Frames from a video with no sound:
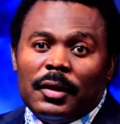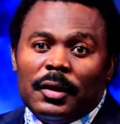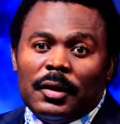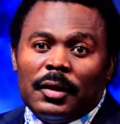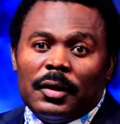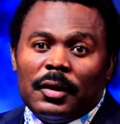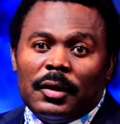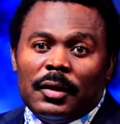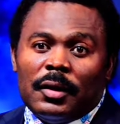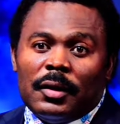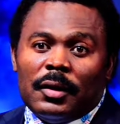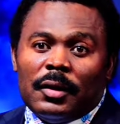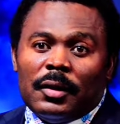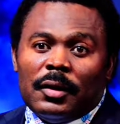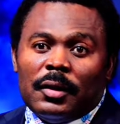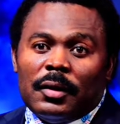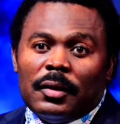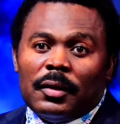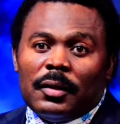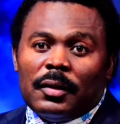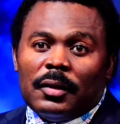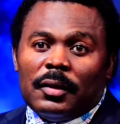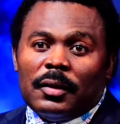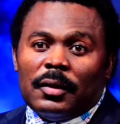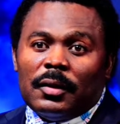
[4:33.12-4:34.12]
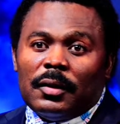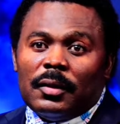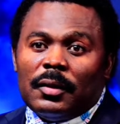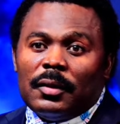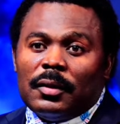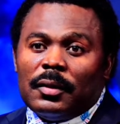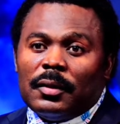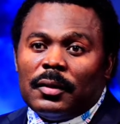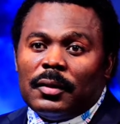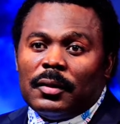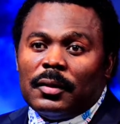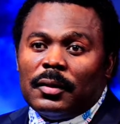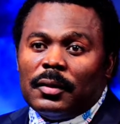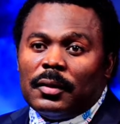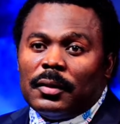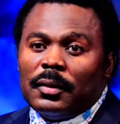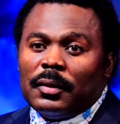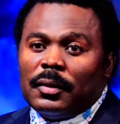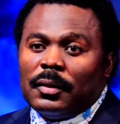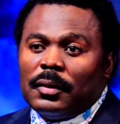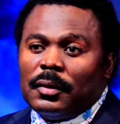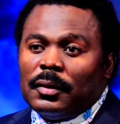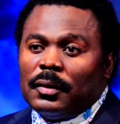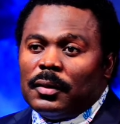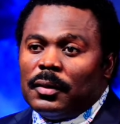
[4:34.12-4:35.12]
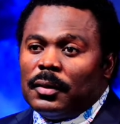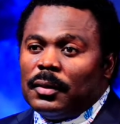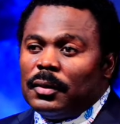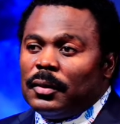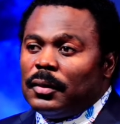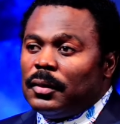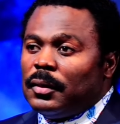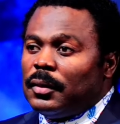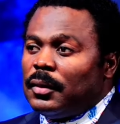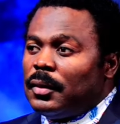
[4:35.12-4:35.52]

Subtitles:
Nobody speaks.